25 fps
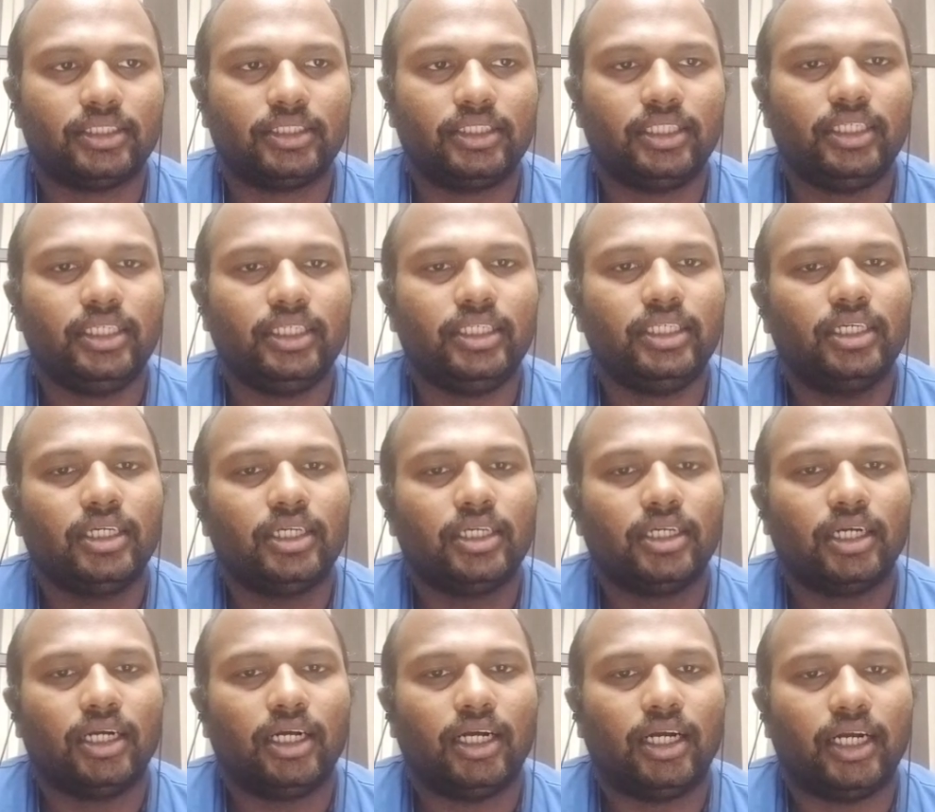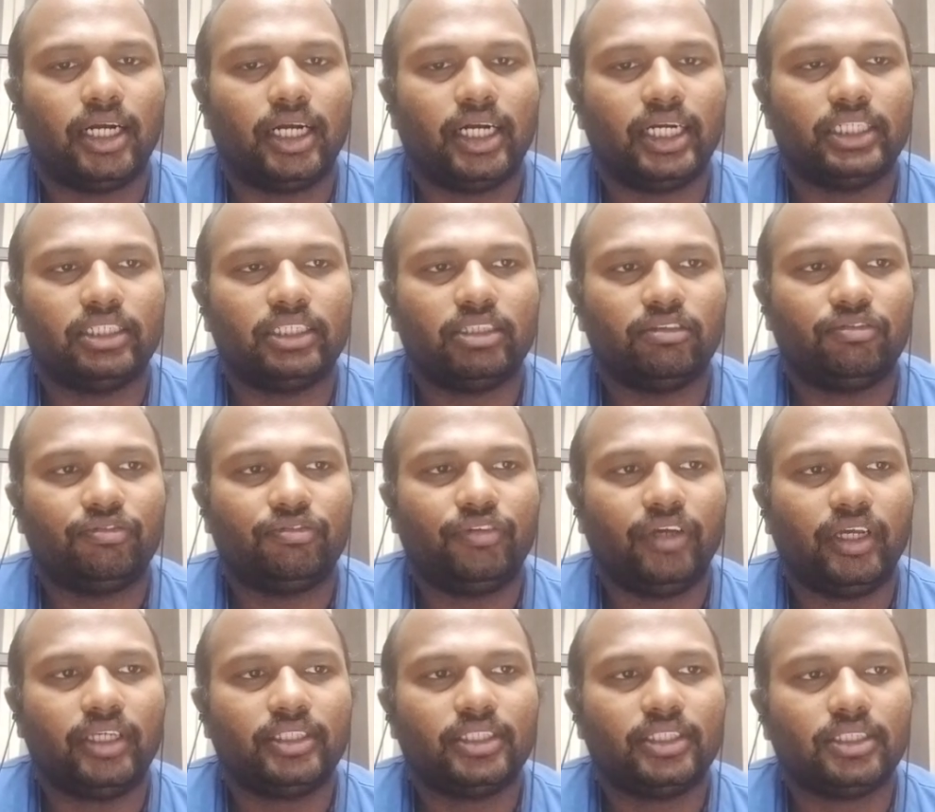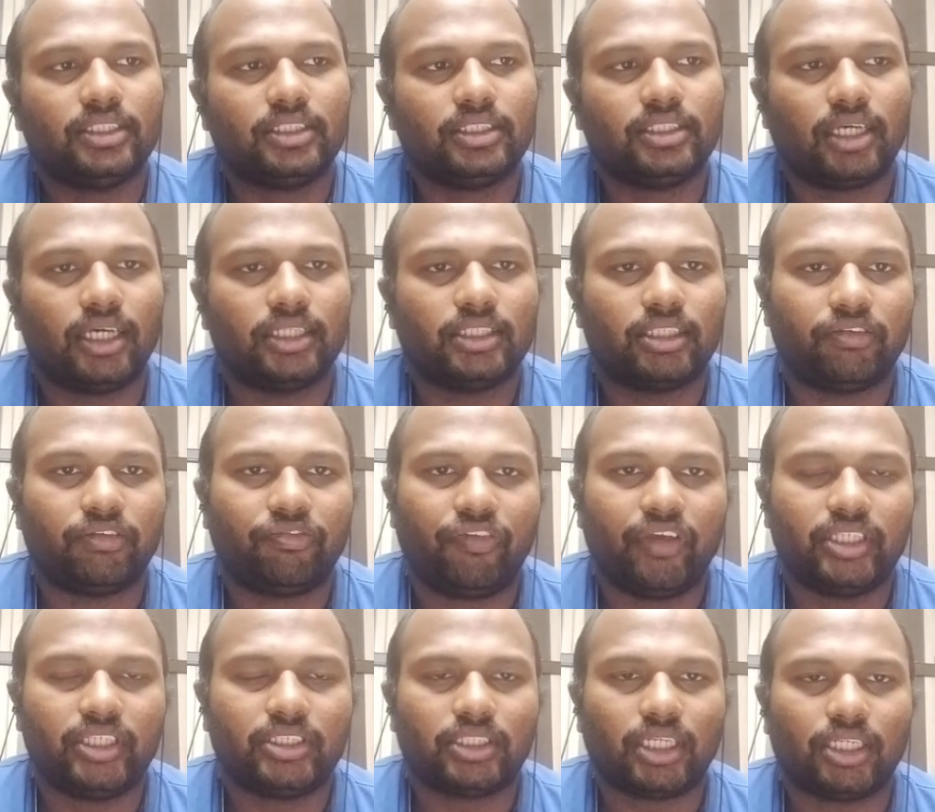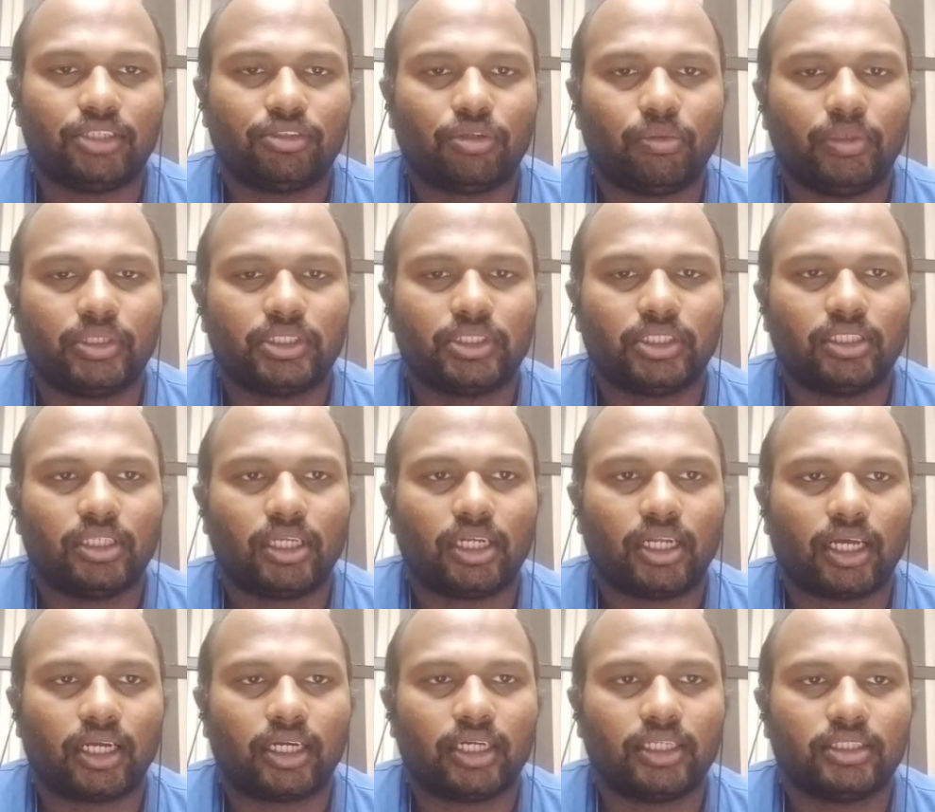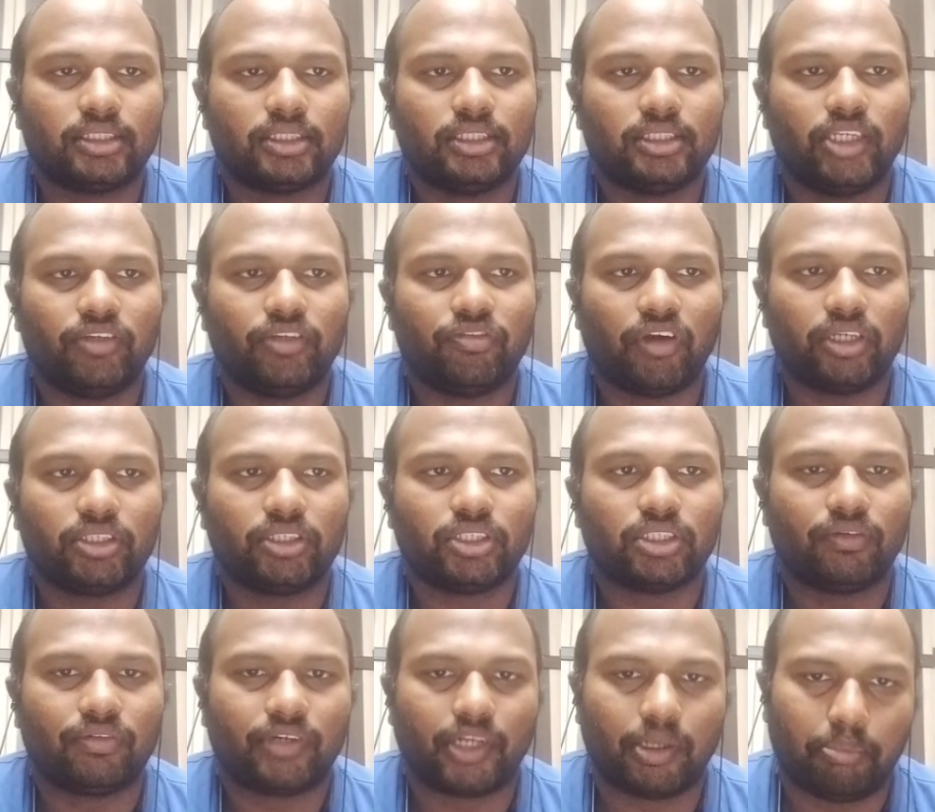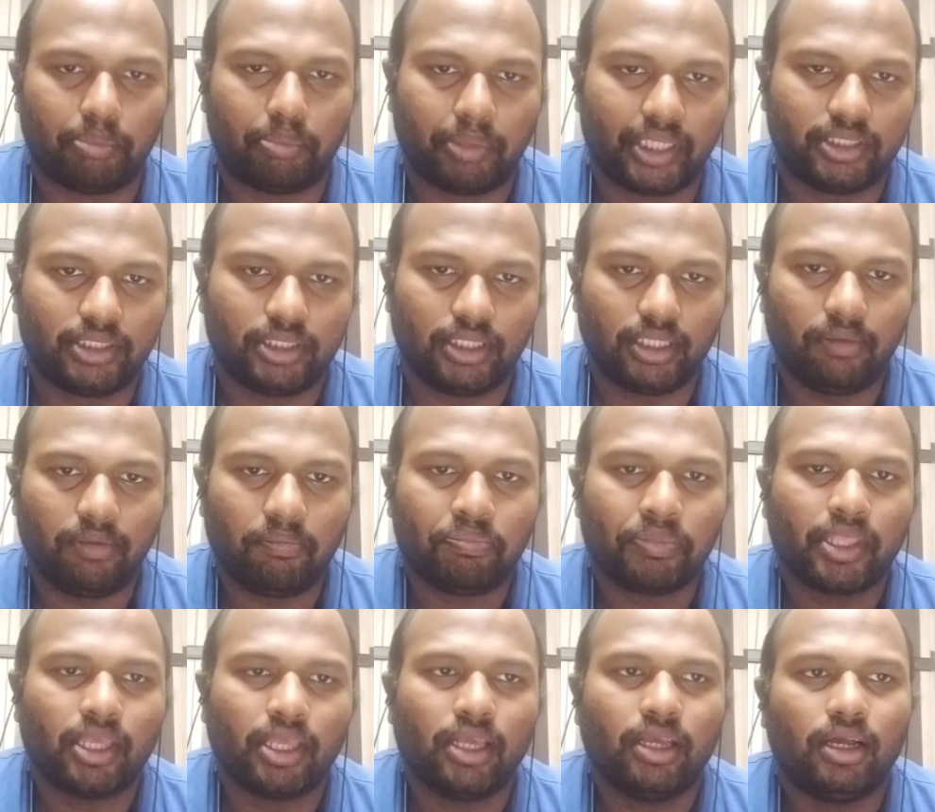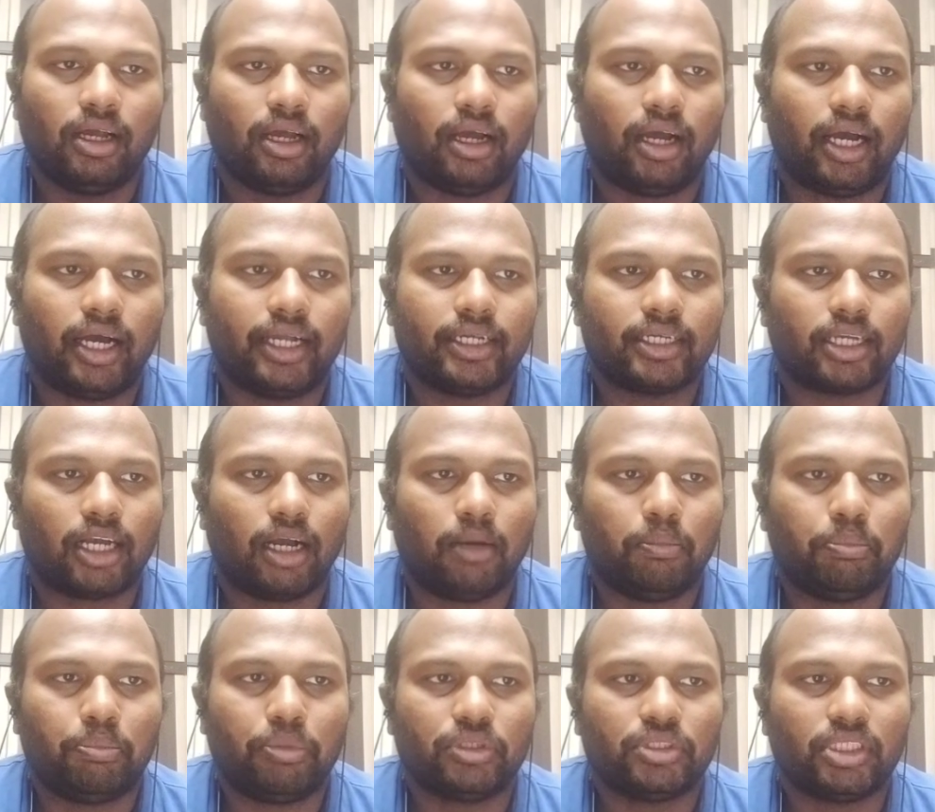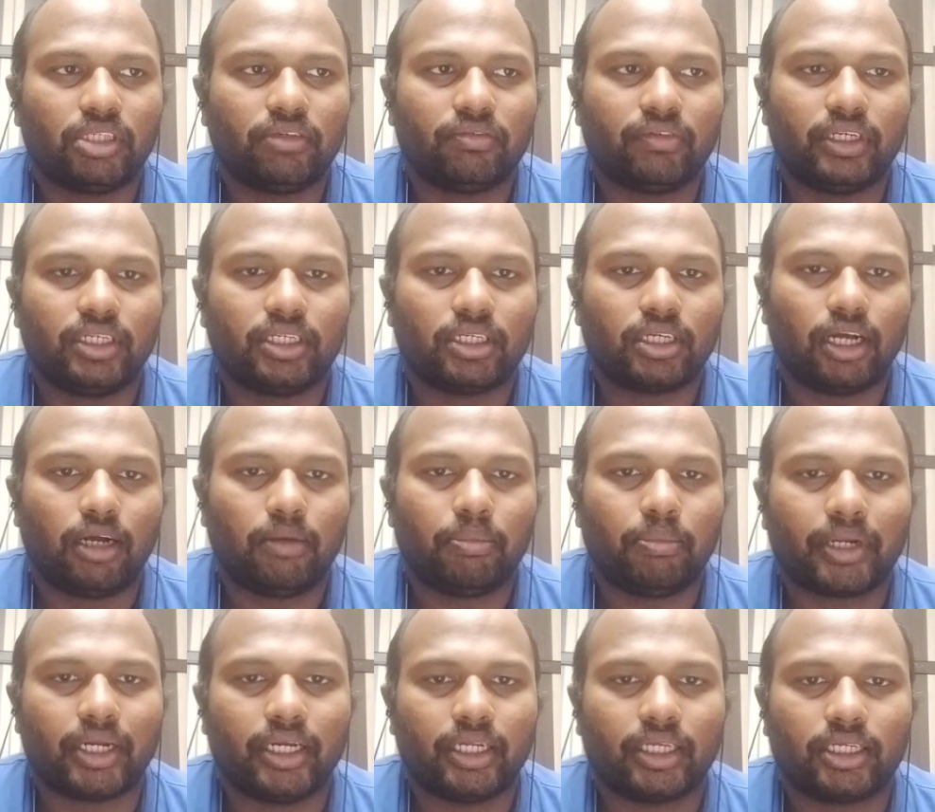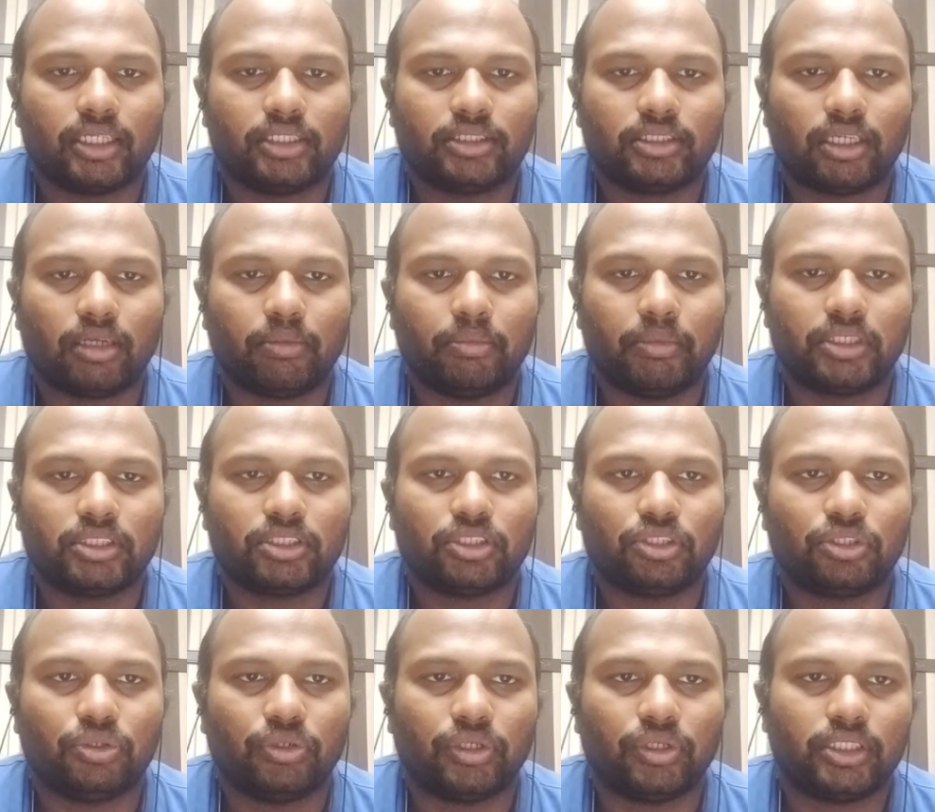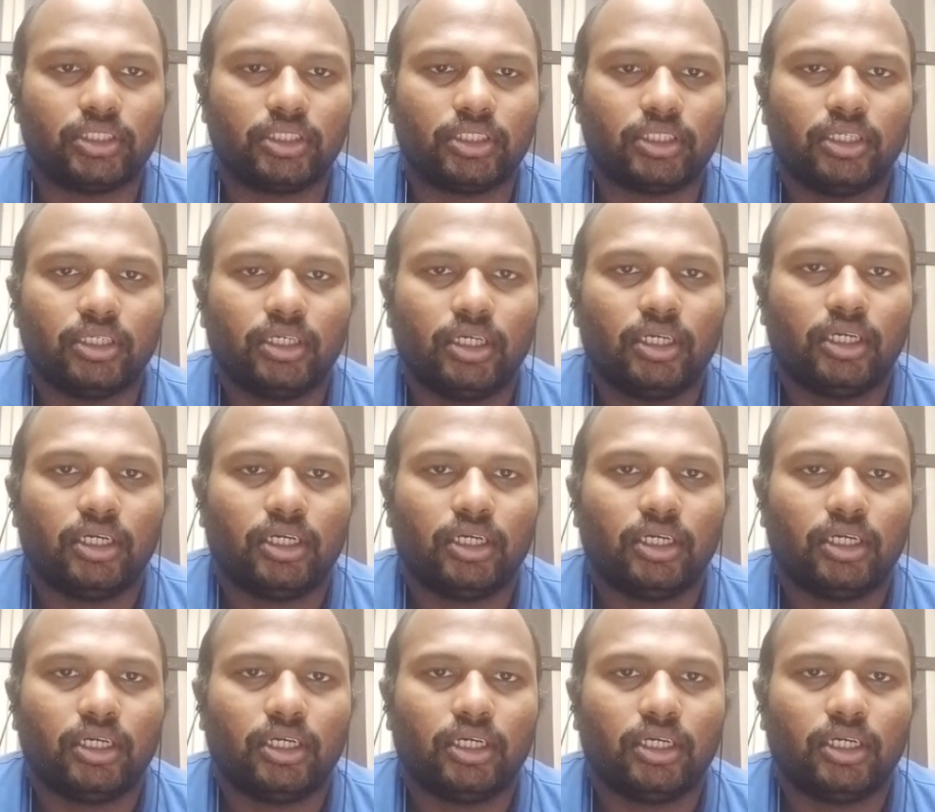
the phases and the phase transformation that occurs in the function of temperature and composition when copper and nickels are mixed together.